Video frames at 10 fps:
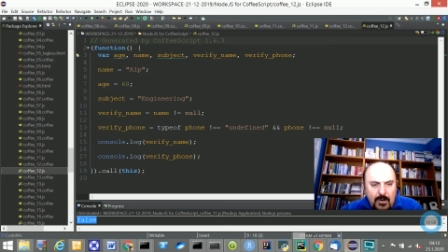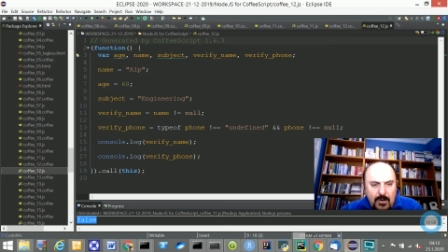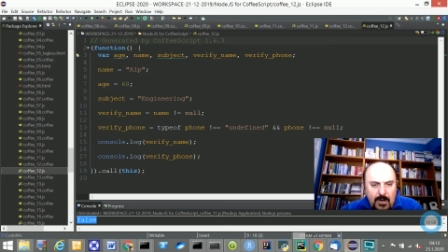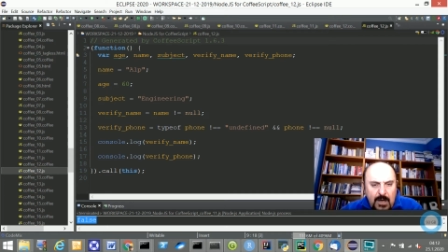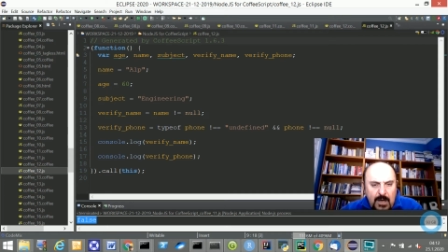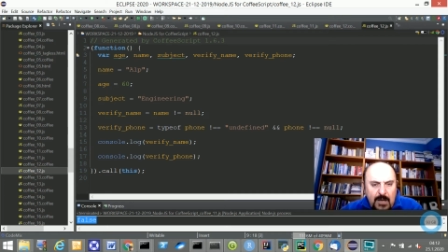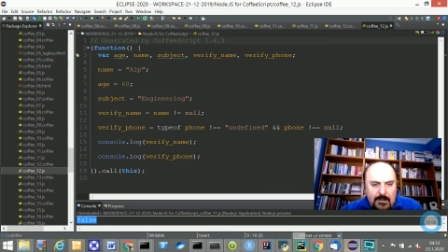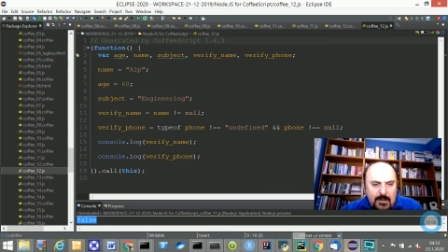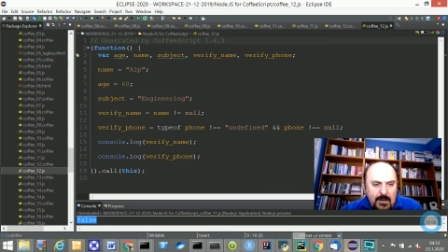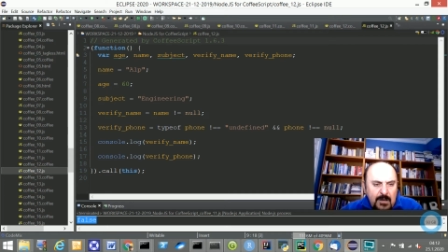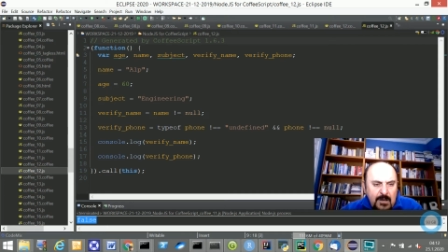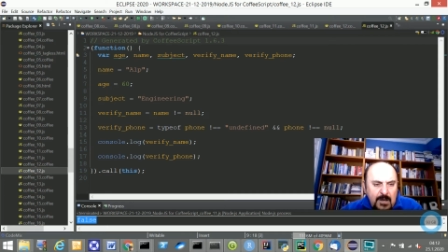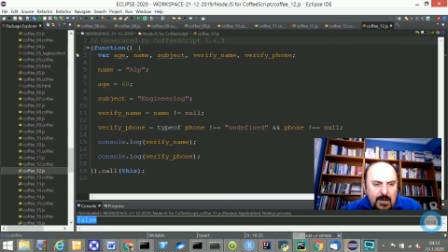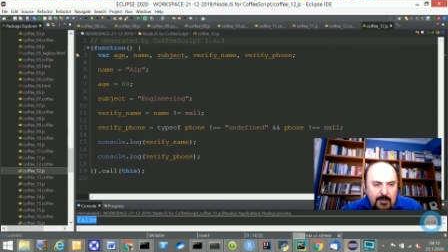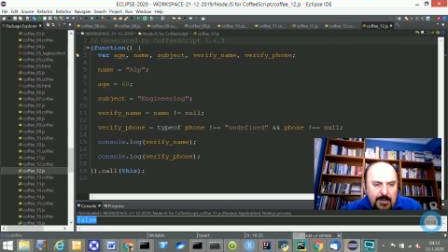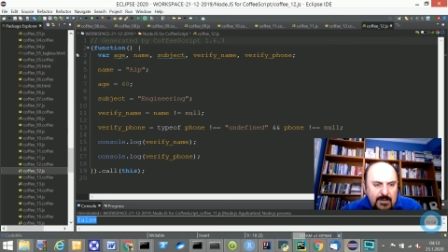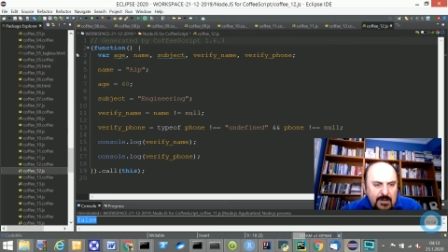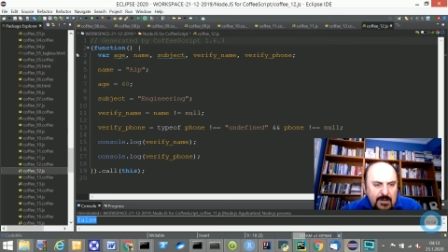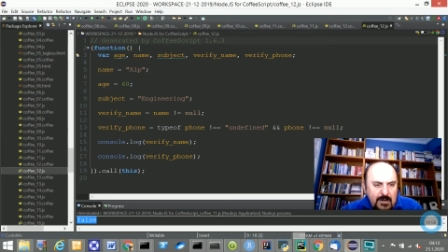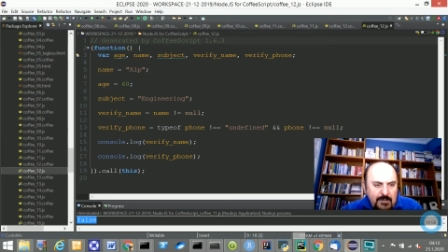And how about
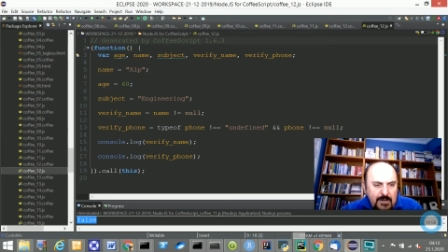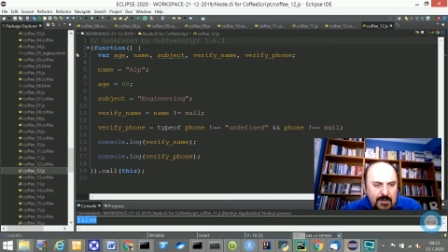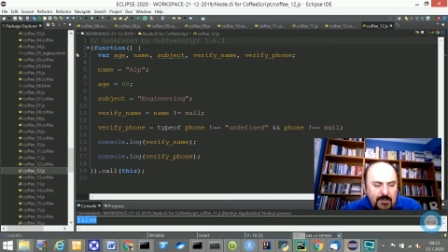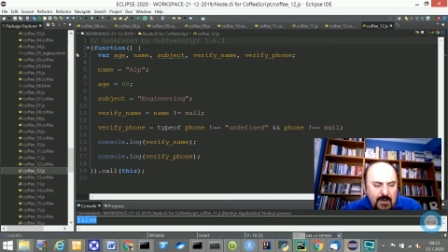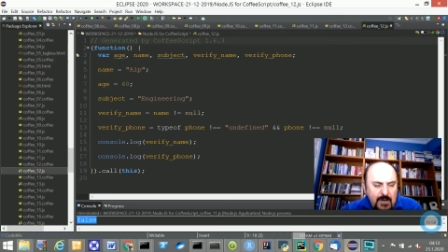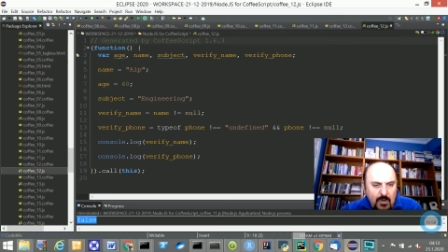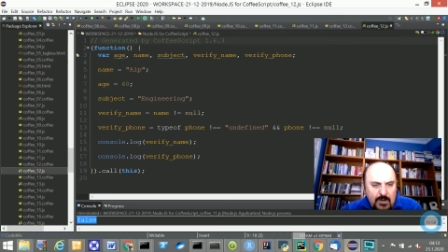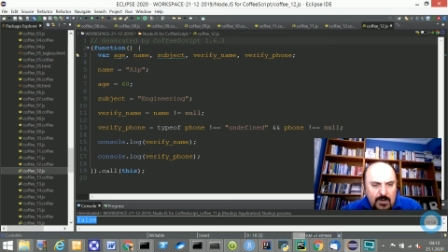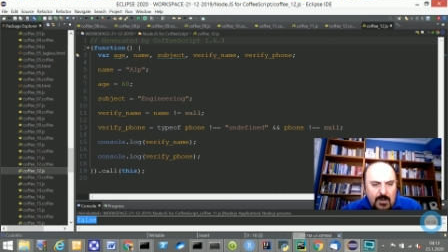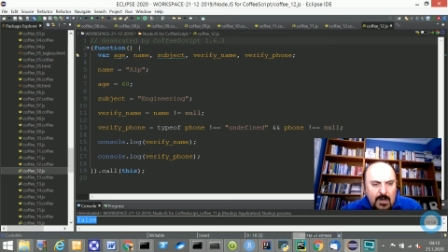verify phone?